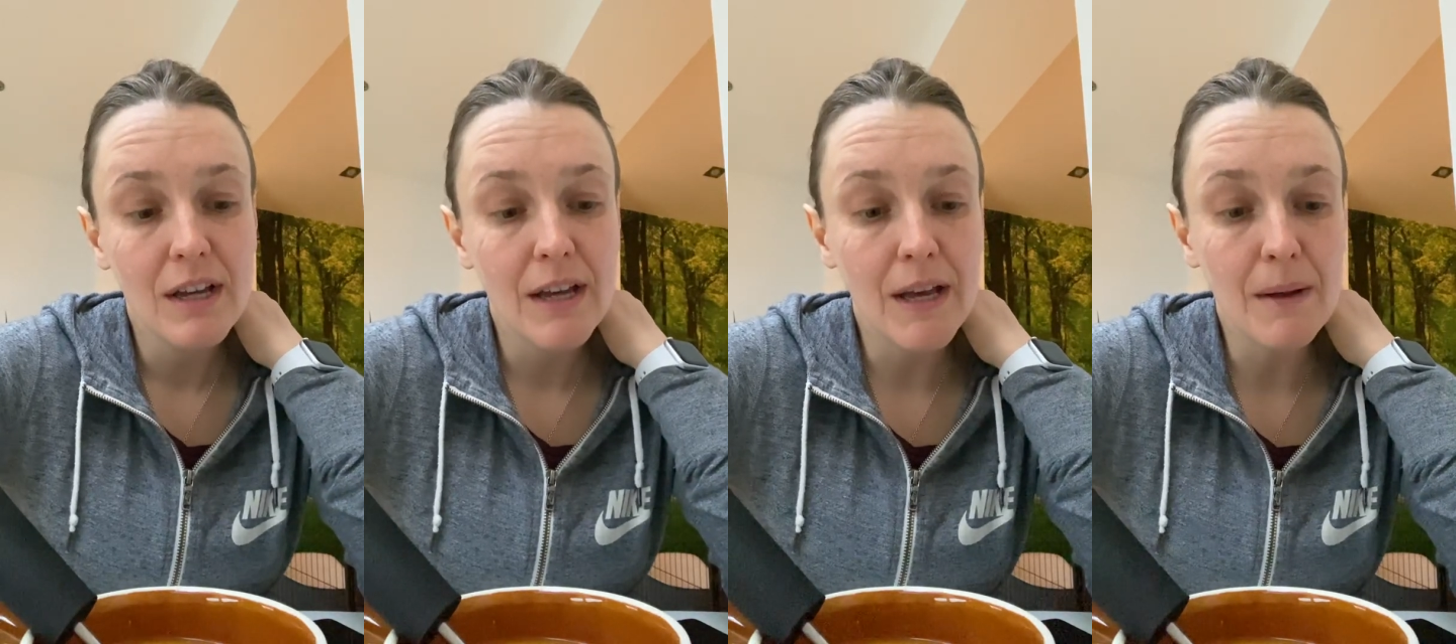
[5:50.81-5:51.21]

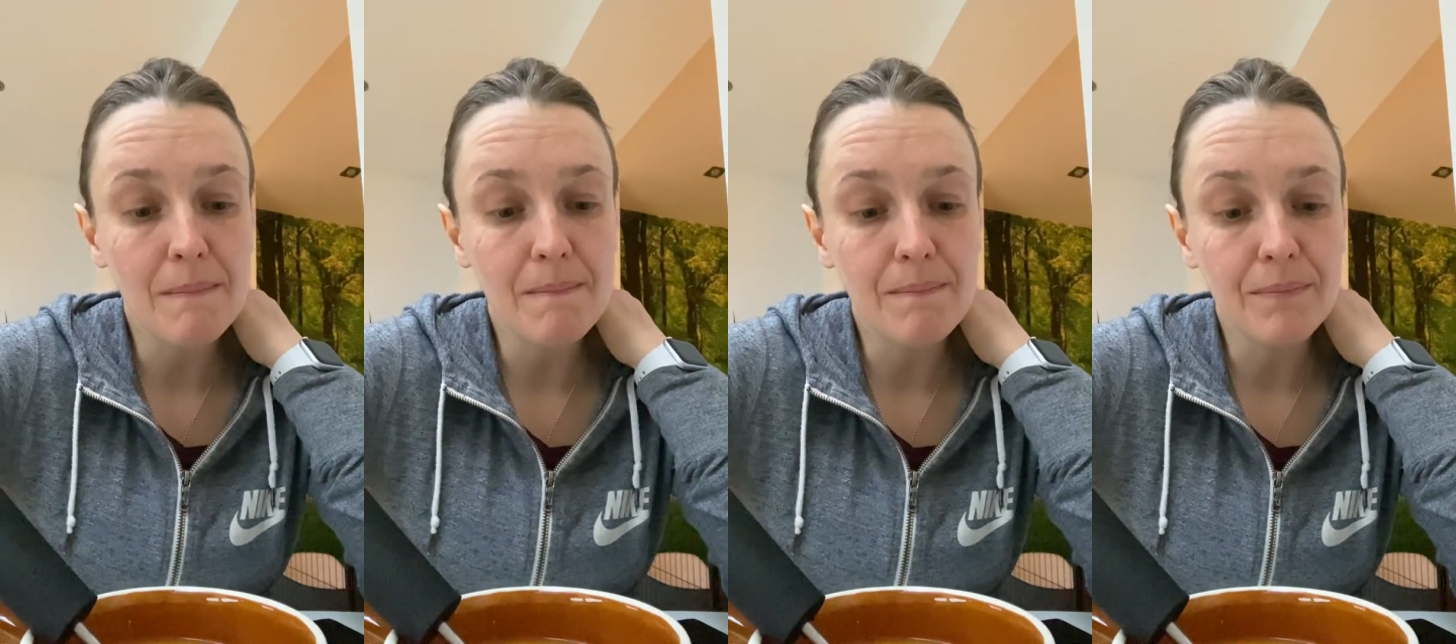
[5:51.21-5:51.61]

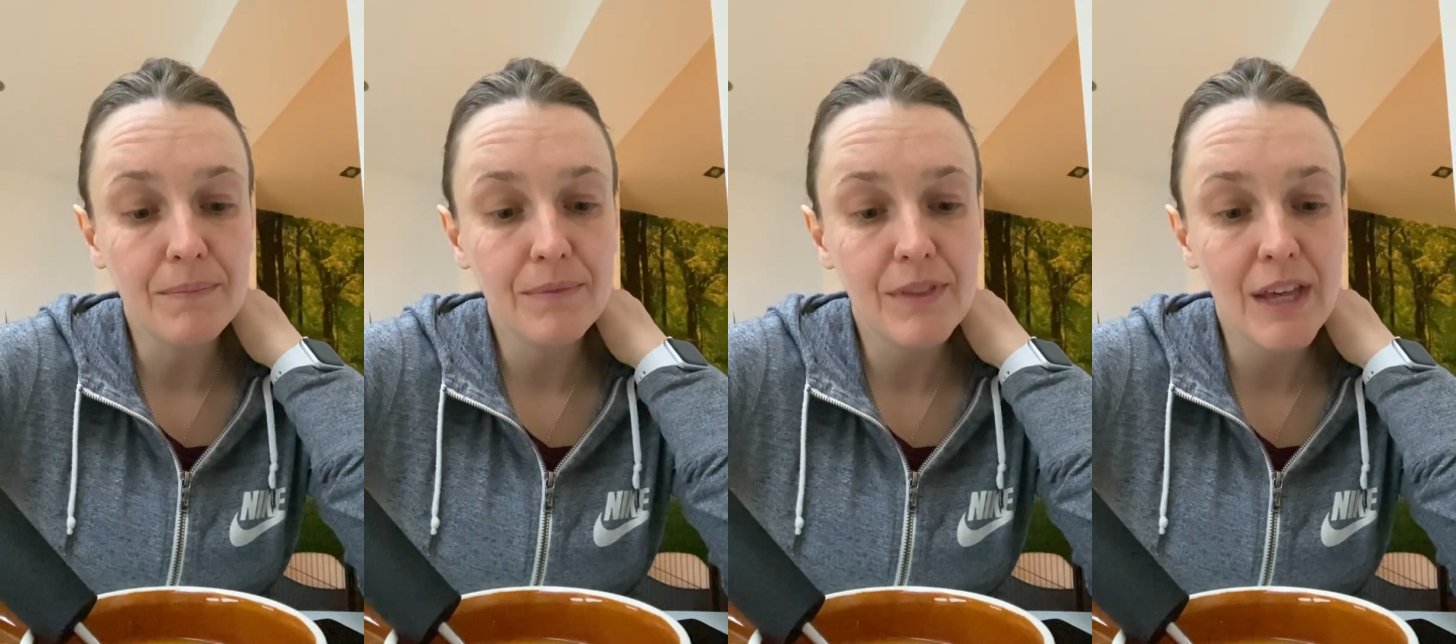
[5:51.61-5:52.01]

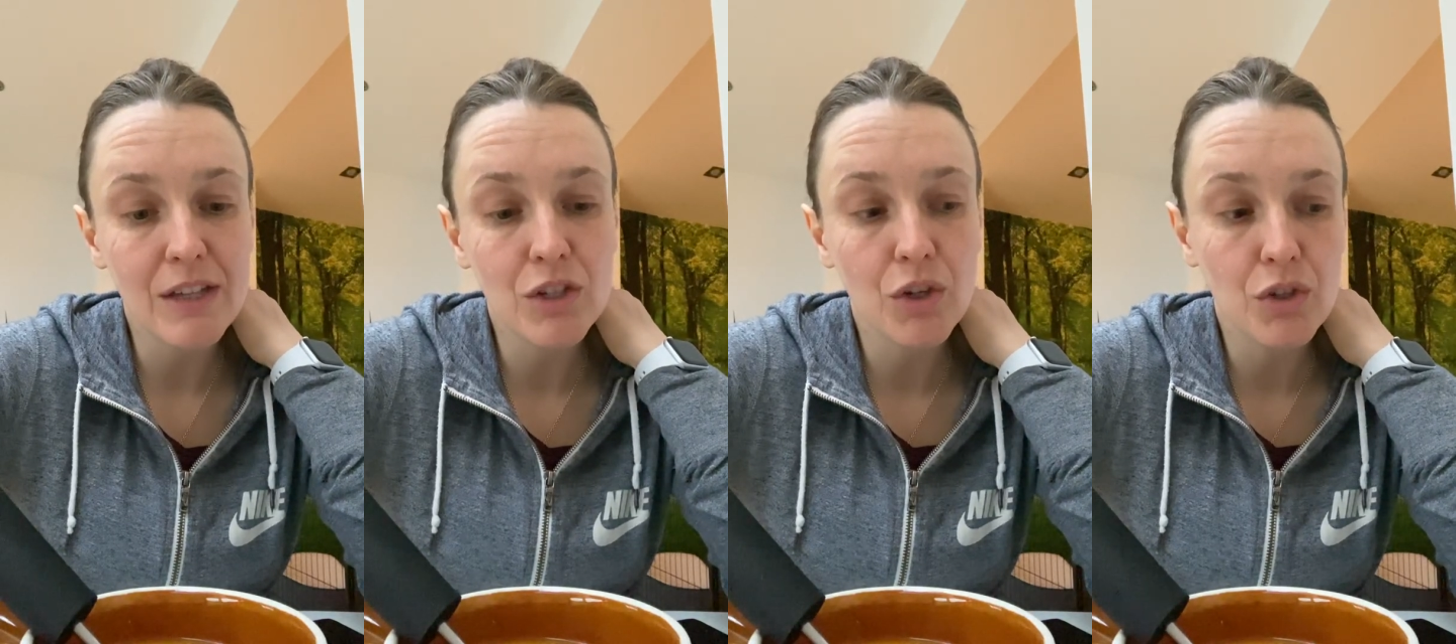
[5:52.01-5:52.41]

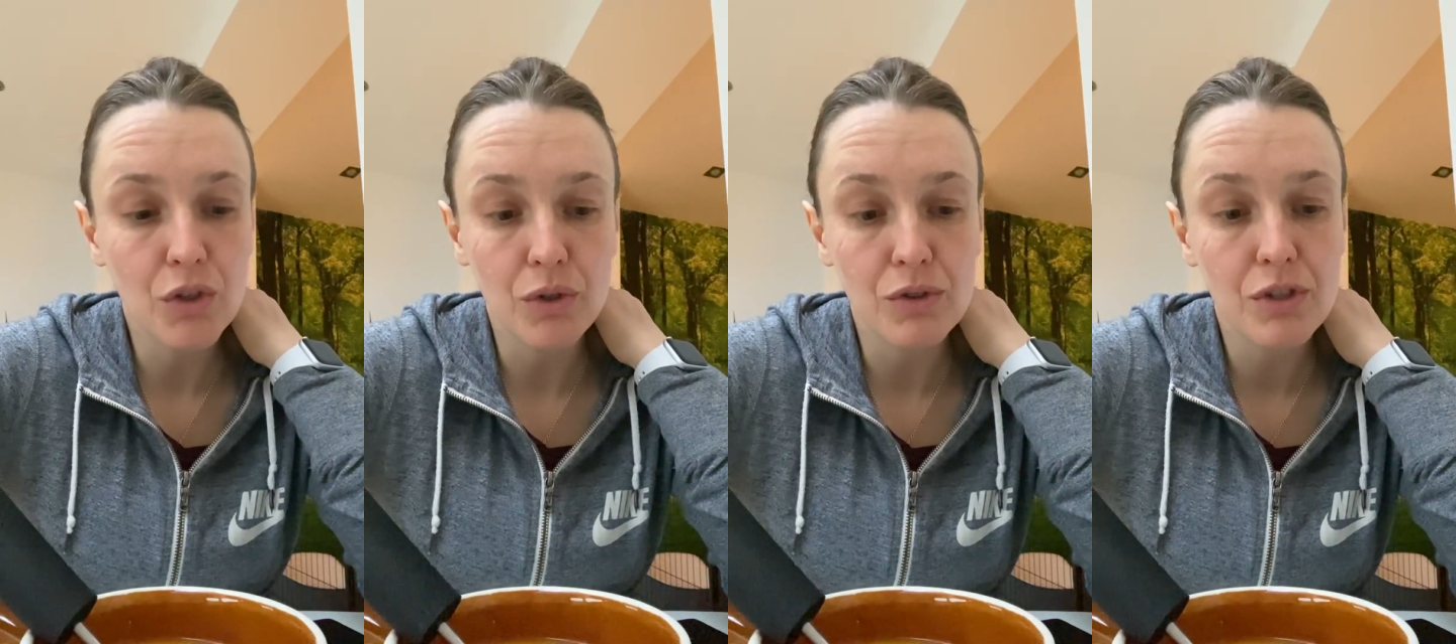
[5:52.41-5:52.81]
that's good
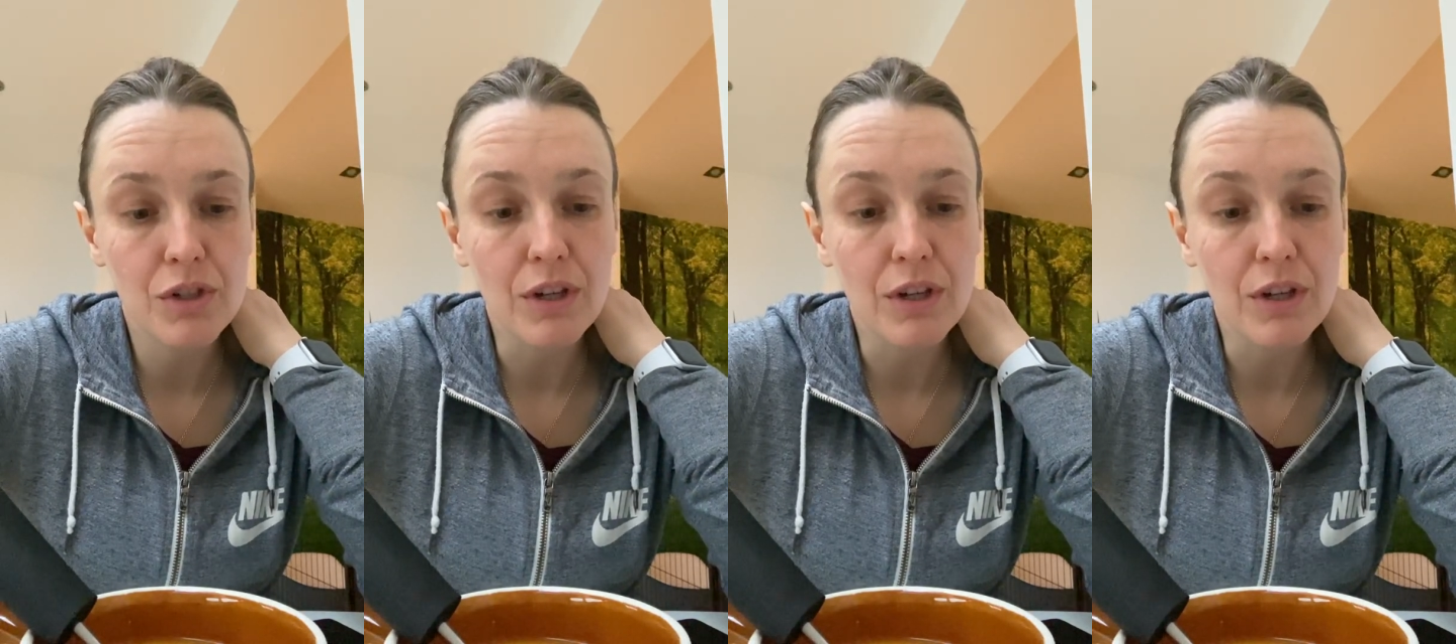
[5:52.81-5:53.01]
news.